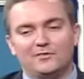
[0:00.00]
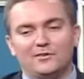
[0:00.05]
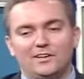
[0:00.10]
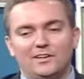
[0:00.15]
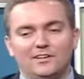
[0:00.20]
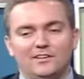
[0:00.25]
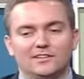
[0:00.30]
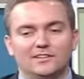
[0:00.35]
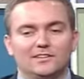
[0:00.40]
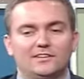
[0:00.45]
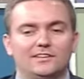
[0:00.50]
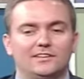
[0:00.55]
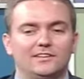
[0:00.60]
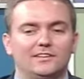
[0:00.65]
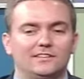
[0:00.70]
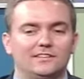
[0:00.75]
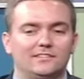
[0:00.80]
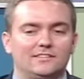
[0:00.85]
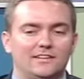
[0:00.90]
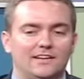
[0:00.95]
what you learn
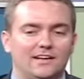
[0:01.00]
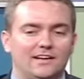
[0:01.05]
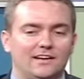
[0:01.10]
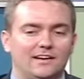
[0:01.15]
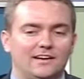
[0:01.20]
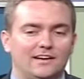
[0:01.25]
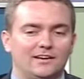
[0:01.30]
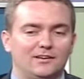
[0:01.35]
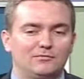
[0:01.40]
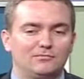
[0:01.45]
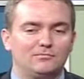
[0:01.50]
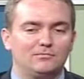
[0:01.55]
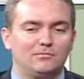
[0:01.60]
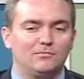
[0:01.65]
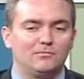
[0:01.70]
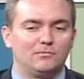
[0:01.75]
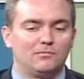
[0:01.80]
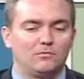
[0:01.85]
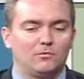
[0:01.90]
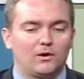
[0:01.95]
is that. Um,
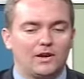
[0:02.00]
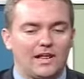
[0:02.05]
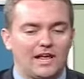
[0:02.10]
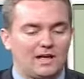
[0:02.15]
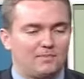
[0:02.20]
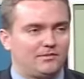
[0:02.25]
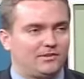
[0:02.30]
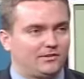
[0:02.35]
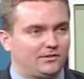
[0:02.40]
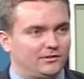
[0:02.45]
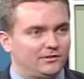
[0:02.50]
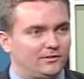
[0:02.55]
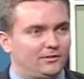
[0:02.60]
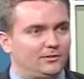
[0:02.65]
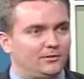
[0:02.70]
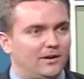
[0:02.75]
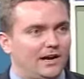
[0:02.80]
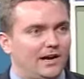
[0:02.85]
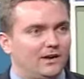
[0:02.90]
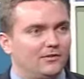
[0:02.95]
what happens in
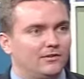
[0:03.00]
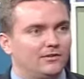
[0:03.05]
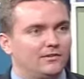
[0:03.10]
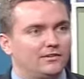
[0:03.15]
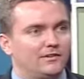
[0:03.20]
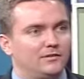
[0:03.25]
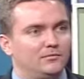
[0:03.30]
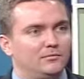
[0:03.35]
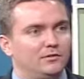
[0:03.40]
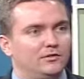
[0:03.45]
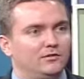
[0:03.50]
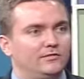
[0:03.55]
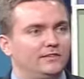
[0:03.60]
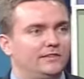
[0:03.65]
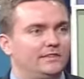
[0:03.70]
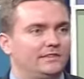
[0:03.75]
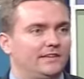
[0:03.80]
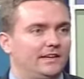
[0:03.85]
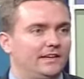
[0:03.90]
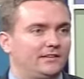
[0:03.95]
two hours in a movie
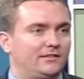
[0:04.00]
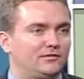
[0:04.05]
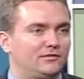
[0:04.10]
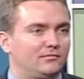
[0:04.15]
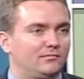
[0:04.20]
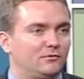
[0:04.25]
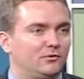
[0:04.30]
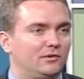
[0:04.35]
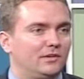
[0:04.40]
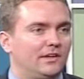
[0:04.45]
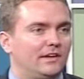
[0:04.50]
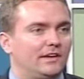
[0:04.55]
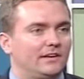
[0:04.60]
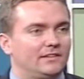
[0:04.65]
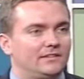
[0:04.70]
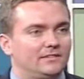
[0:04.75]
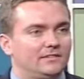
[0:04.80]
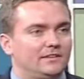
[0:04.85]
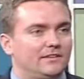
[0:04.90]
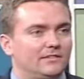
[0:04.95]
takes yeah. more like
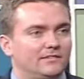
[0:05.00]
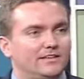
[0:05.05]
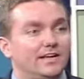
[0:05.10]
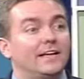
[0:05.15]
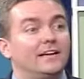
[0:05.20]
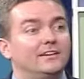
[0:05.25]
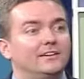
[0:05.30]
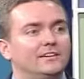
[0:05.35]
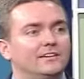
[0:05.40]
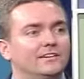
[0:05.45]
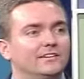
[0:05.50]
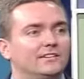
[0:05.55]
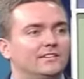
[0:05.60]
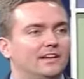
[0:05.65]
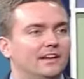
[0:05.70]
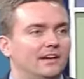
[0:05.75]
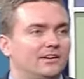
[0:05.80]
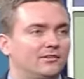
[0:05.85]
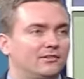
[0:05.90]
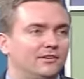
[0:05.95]
you know 10 years
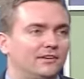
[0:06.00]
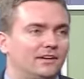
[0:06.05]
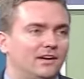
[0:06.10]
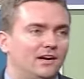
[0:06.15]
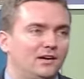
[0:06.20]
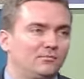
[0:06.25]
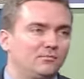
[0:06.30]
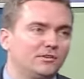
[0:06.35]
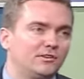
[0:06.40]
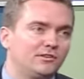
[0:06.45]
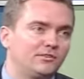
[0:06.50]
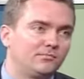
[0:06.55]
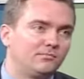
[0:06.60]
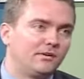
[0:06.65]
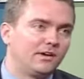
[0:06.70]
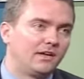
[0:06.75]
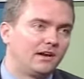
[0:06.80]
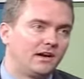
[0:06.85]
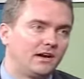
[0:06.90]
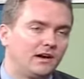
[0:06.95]
to actually accomplish
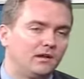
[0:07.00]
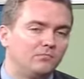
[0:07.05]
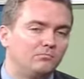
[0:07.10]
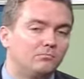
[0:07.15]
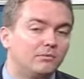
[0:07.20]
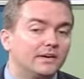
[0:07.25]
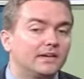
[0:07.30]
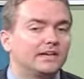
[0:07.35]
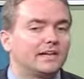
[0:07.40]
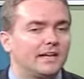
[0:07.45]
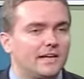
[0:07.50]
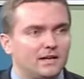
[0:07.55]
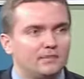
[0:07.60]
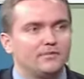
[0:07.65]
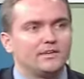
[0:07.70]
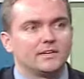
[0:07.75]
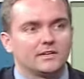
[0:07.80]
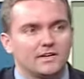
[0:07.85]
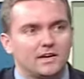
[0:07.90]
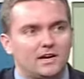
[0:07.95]
but um, but it can be
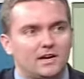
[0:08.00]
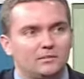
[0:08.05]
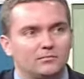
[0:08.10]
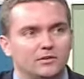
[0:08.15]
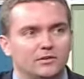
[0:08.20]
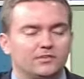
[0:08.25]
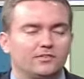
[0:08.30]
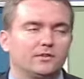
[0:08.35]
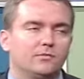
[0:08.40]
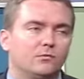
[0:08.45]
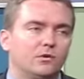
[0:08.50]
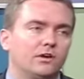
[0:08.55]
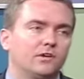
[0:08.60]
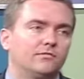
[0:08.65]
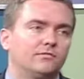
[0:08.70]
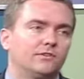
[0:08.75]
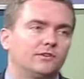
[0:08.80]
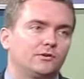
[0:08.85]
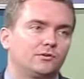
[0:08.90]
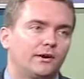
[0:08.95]
accomplished and one
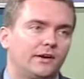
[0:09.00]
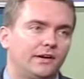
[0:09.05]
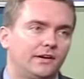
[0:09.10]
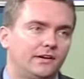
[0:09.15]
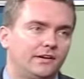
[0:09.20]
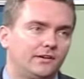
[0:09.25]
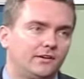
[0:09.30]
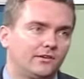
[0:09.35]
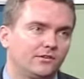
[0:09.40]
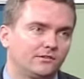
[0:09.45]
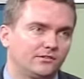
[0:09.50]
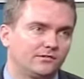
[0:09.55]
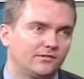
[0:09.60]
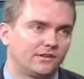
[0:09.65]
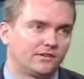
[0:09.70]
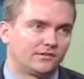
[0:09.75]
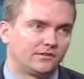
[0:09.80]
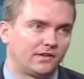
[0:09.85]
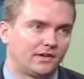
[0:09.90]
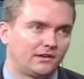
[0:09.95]
of the great heroes of
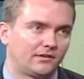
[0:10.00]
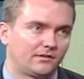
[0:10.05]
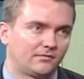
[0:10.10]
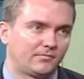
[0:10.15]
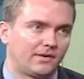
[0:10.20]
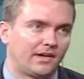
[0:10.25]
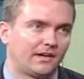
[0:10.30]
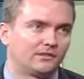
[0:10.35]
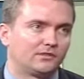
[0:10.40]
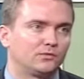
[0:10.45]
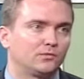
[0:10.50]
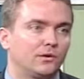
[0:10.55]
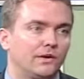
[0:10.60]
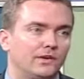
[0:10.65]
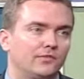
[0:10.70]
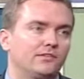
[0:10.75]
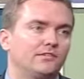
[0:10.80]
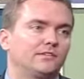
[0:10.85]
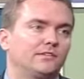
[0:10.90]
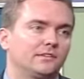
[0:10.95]
education passed away
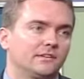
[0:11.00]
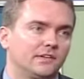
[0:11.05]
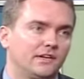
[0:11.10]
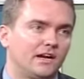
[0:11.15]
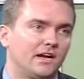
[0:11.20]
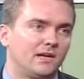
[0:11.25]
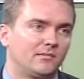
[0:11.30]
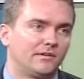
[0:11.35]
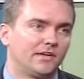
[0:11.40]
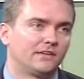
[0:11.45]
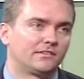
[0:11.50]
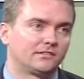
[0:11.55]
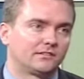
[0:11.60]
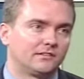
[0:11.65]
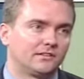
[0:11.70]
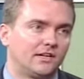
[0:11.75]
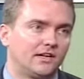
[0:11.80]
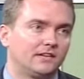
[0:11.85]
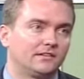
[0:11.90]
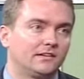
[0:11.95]
recently Jaime
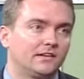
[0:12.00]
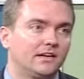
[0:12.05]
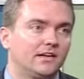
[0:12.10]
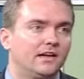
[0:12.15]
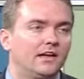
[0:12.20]
Escalante